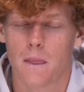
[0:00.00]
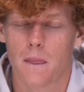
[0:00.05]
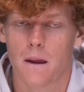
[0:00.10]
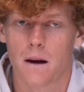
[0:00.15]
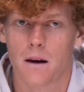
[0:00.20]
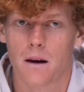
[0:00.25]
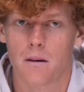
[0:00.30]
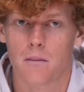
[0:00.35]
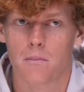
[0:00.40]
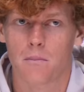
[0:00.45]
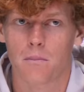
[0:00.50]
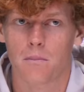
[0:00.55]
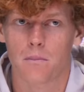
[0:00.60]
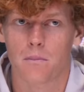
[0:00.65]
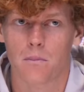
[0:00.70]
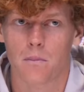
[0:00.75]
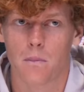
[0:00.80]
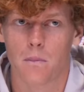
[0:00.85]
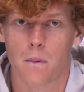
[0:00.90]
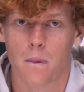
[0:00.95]

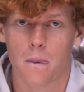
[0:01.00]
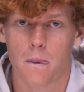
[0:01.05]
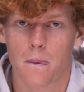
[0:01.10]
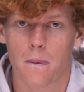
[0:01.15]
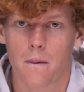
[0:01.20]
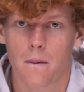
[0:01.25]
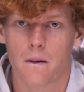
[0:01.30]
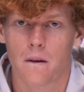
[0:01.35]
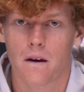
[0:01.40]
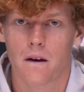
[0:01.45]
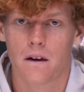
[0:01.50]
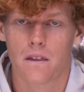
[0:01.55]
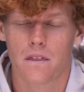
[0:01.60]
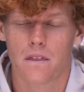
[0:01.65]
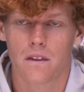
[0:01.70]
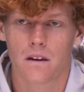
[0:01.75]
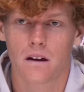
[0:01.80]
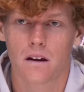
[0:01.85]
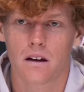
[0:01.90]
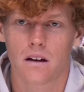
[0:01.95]
I
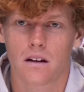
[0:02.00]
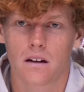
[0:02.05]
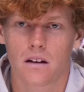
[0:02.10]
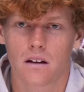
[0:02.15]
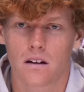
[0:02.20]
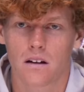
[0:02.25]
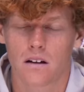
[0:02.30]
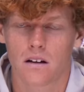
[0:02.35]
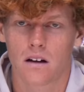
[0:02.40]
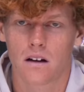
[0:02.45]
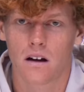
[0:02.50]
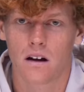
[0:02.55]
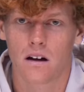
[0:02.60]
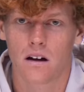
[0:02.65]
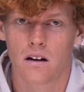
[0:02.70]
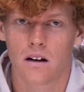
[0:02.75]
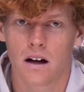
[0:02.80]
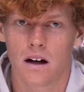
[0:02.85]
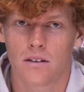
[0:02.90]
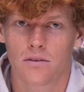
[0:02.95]
think
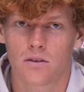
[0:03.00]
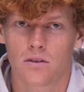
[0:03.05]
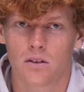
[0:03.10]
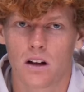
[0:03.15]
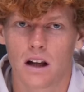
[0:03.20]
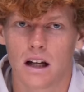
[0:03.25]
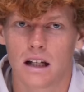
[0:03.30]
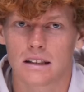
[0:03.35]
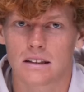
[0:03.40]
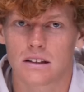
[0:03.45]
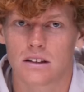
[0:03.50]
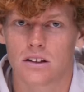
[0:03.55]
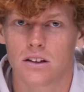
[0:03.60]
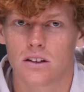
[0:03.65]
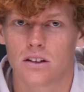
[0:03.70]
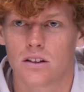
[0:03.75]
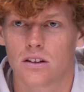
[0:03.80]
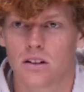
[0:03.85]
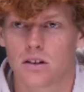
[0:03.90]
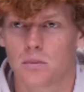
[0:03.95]
after last
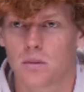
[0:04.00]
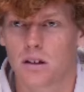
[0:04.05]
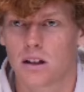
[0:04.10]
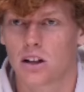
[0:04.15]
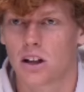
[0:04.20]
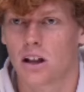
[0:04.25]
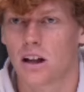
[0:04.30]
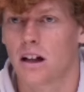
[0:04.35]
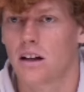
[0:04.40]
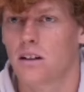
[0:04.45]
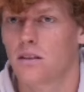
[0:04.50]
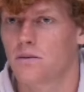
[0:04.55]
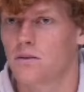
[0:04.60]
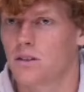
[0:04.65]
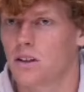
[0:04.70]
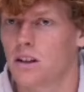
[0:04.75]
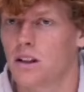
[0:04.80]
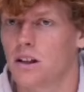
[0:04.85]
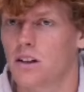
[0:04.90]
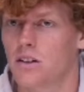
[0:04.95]
year, especially end of
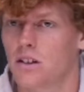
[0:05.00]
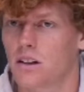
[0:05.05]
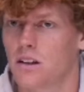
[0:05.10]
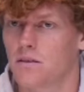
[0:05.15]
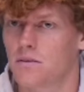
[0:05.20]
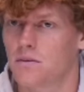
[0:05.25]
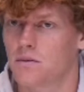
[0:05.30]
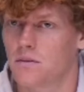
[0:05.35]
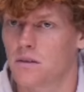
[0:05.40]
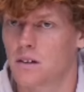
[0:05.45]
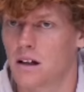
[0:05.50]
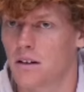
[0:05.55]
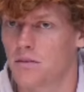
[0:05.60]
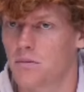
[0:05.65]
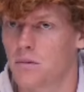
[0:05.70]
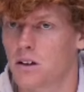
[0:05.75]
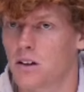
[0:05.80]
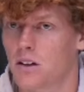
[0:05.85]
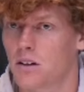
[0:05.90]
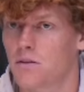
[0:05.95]
the year, gave
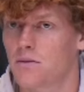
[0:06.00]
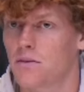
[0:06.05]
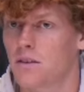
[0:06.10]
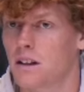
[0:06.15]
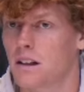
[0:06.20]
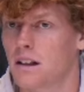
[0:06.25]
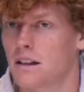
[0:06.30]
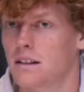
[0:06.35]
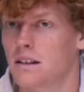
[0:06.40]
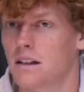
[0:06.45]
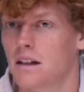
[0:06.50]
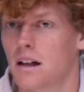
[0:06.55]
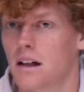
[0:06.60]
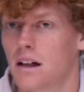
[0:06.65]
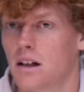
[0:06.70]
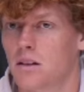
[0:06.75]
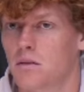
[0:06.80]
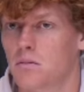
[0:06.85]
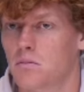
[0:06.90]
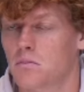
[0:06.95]
me confidence that
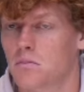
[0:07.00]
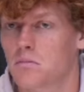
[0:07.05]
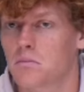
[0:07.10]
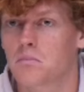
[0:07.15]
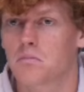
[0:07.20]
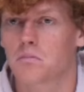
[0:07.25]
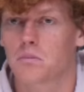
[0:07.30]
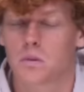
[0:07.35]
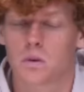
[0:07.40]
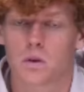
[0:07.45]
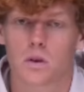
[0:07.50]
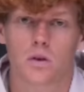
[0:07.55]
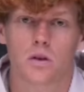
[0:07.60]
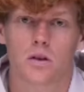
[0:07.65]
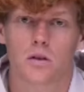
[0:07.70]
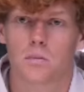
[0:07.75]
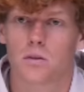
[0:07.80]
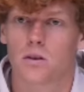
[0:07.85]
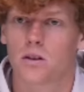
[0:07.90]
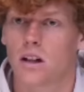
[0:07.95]
I
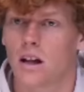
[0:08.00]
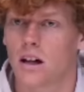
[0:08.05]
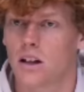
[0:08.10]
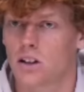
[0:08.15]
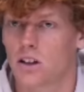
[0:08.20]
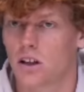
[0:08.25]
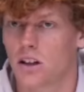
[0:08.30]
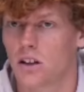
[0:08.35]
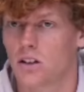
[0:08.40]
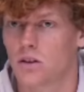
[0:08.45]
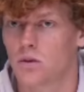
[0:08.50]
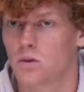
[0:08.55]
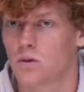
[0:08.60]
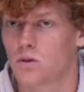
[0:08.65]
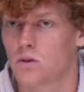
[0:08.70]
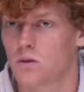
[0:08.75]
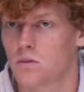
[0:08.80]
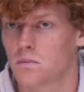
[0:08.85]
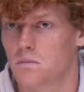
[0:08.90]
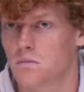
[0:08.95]
could potentially
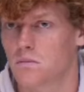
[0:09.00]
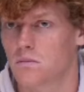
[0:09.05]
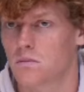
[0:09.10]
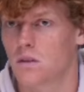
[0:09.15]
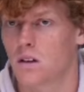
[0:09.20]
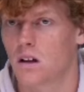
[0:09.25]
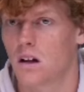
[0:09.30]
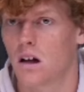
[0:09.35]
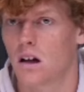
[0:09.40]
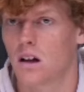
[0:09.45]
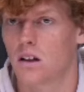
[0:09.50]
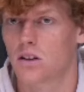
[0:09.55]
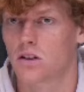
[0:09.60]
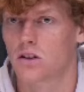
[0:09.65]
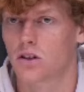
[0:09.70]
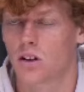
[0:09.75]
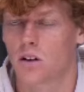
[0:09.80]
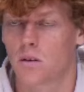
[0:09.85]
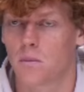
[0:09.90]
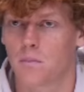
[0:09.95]
do
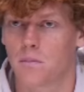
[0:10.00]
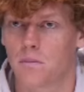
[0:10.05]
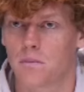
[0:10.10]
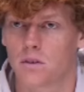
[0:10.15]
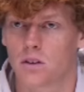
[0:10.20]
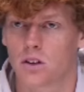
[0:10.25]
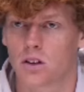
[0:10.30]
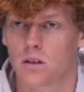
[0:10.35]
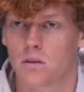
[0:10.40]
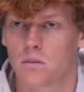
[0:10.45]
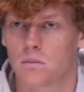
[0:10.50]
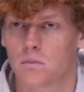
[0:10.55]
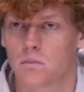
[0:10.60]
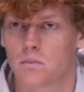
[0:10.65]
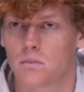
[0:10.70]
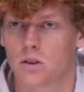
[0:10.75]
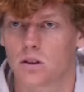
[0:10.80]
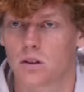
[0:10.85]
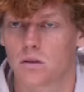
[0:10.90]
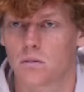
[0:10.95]
some
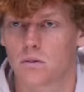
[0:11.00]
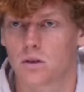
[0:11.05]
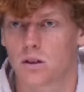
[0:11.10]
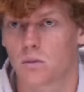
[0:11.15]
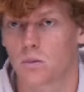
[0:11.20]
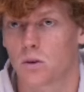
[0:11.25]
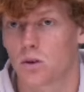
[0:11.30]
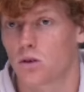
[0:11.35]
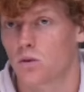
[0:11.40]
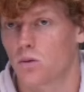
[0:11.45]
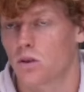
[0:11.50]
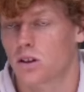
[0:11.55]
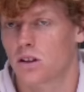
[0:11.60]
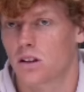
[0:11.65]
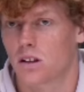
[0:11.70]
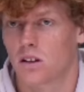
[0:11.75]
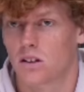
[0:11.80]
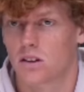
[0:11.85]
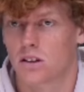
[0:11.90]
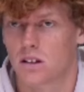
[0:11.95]
good
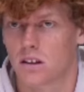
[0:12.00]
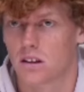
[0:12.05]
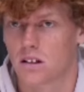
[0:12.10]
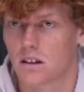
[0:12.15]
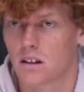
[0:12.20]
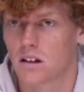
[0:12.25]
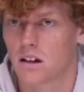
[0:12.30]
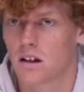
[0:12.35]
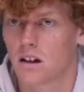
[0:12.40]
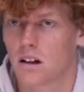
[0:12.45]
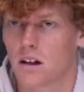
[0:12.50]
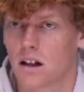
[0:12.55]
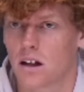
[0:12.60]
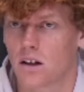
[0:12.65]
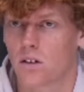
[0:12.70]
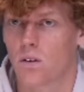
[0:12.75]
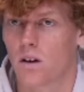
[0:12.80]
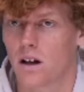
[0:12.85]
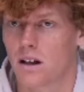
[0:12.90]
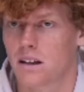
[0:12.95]
results in
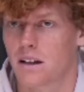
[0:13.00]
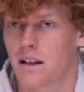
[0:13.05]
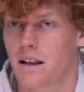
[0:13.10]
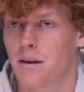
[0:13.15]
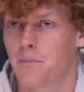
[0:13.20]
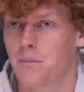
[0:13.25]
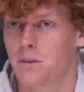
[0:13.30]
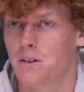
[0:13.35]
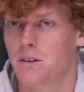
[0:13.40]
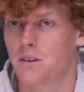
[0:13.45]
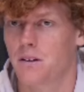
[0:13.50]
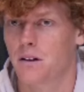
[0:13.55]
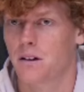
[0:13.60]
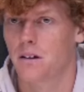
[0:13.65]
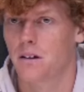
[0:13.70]
Grand Slams.